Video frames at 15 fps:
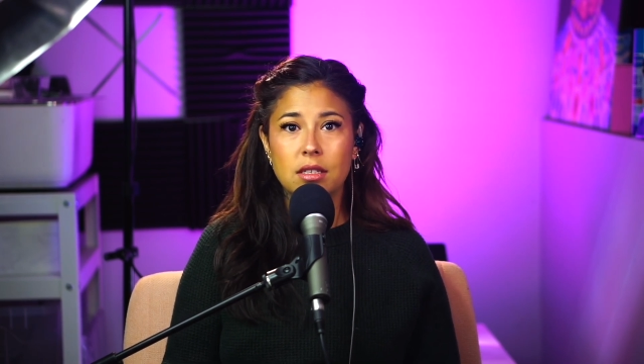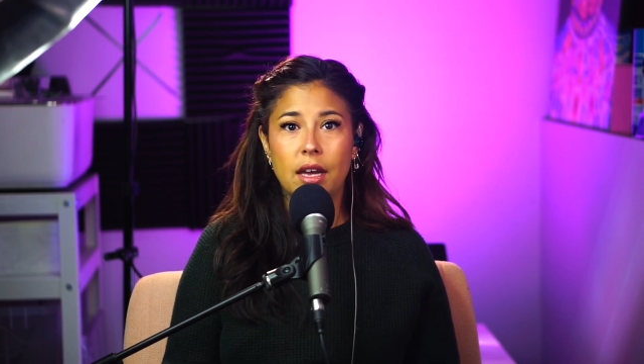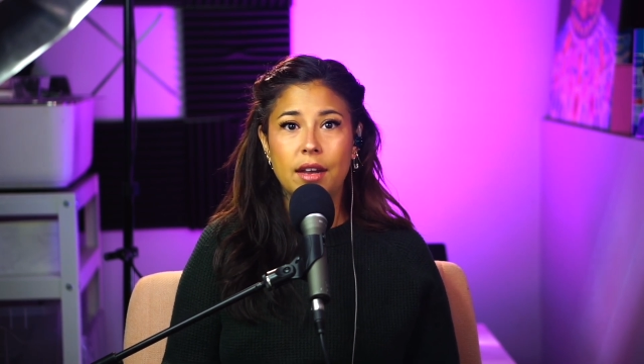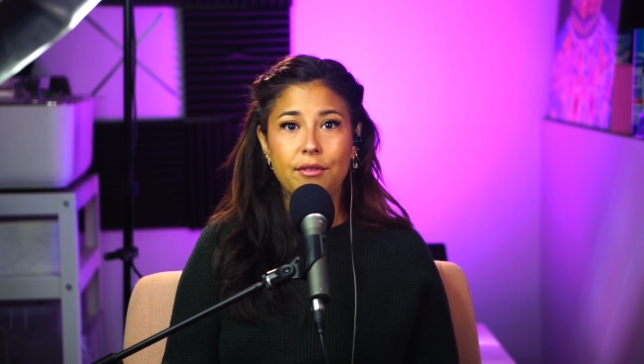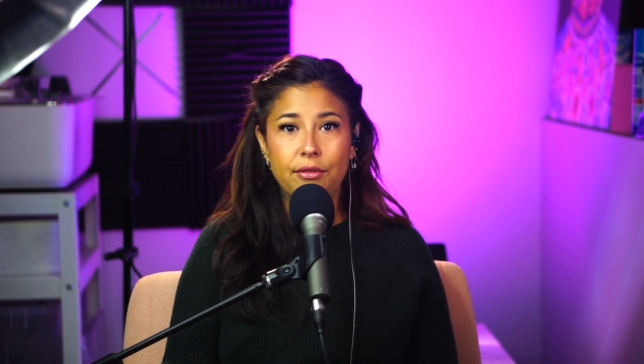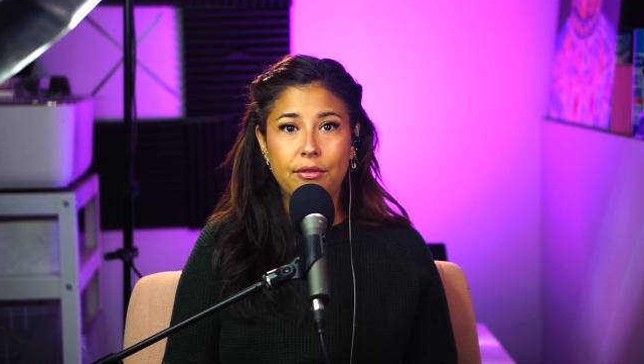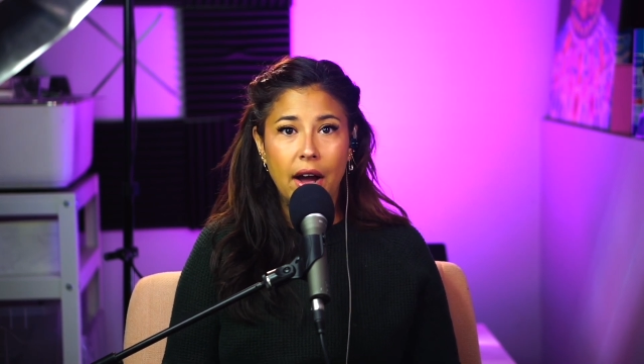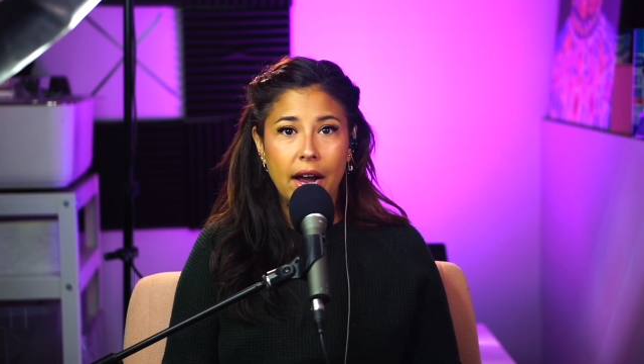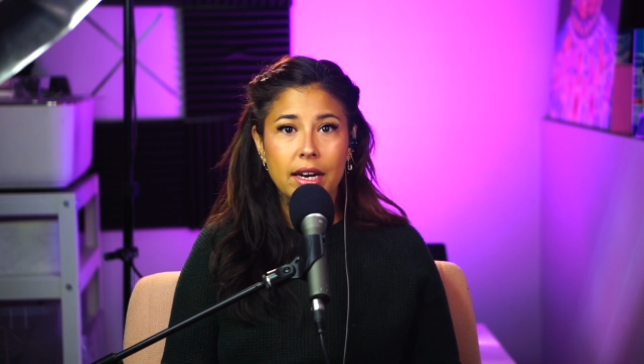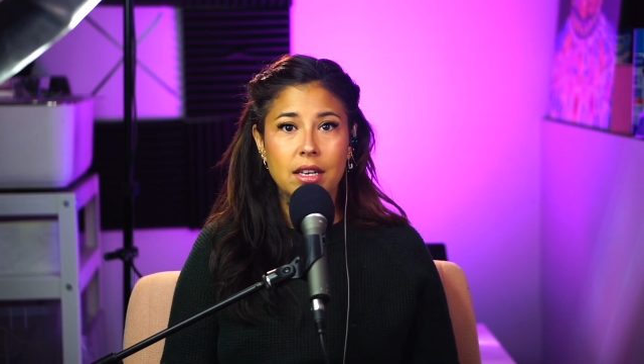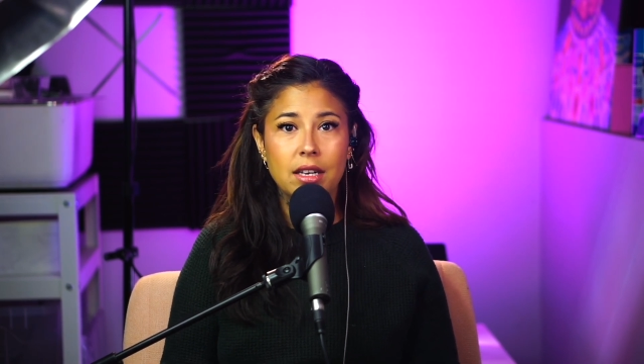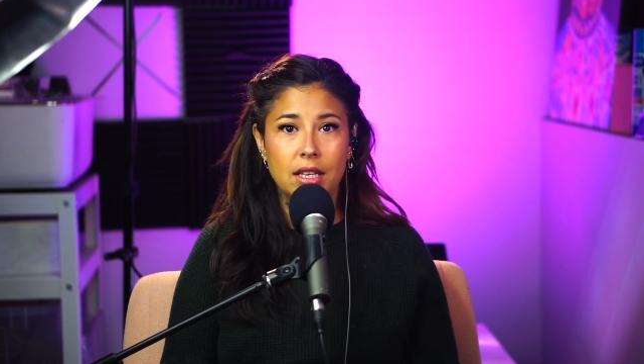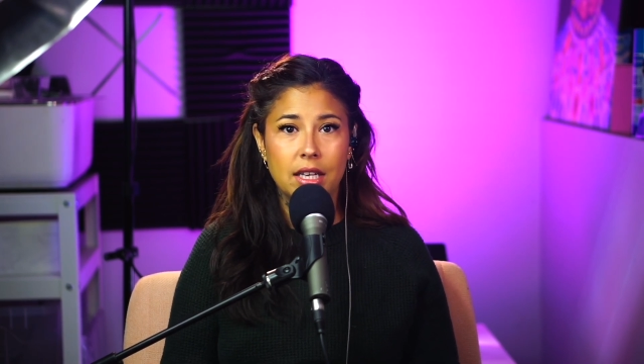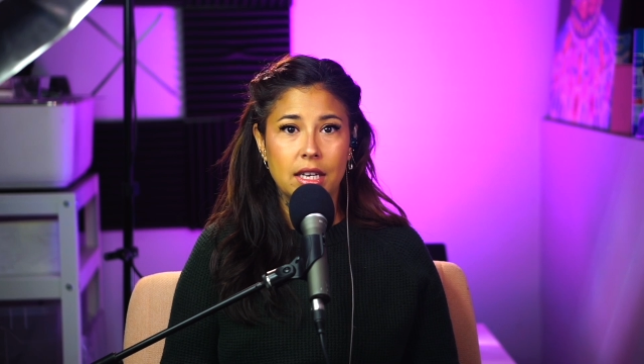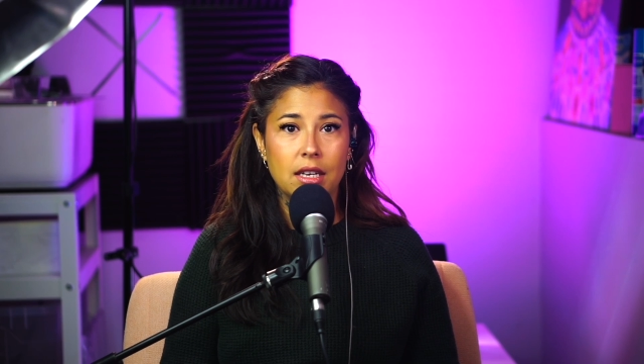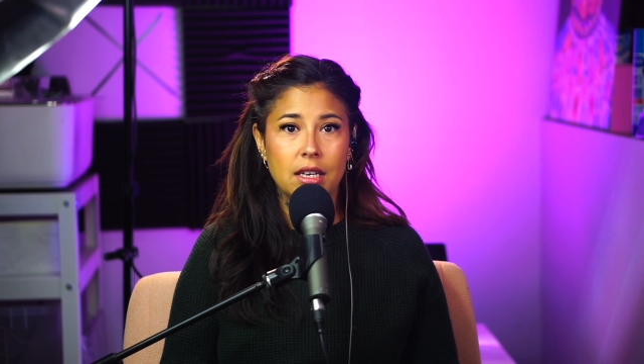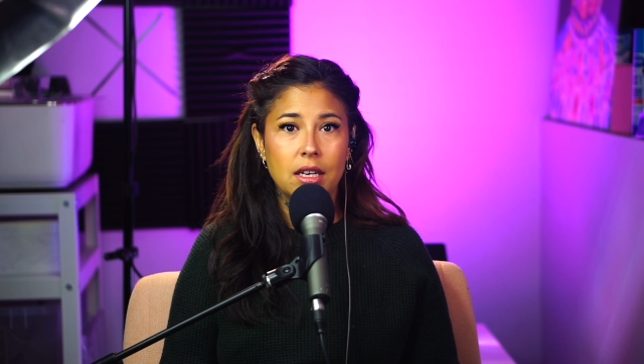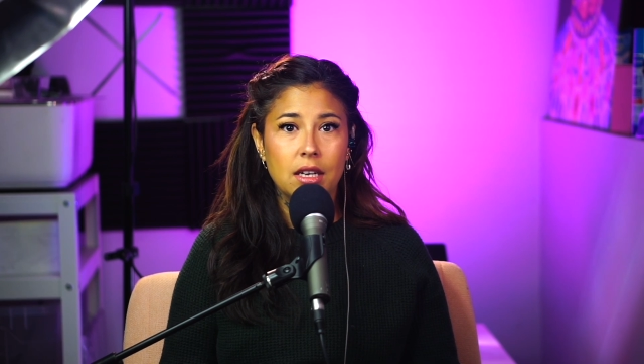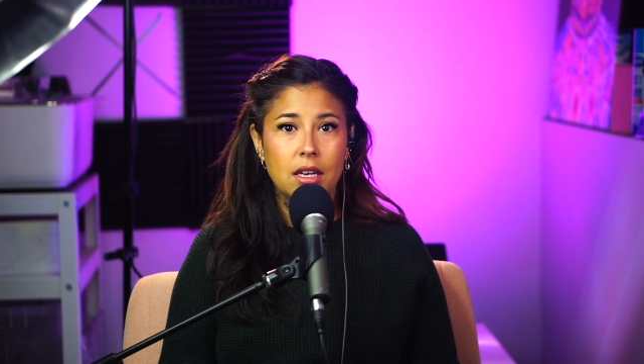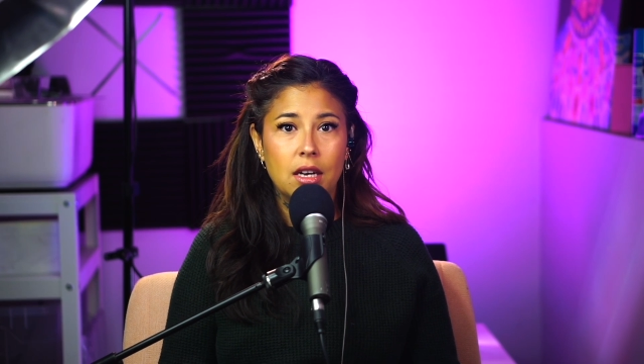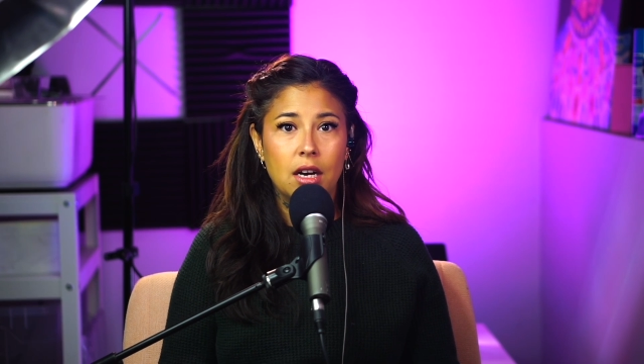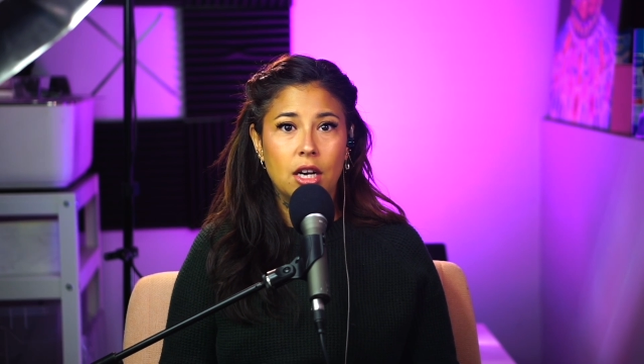And finally,
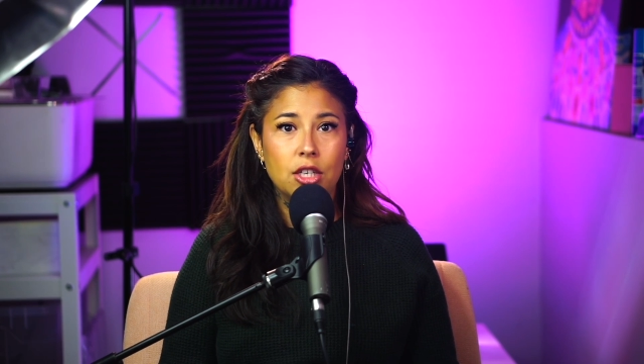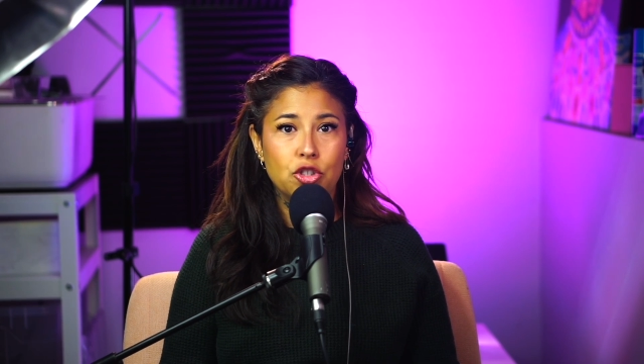a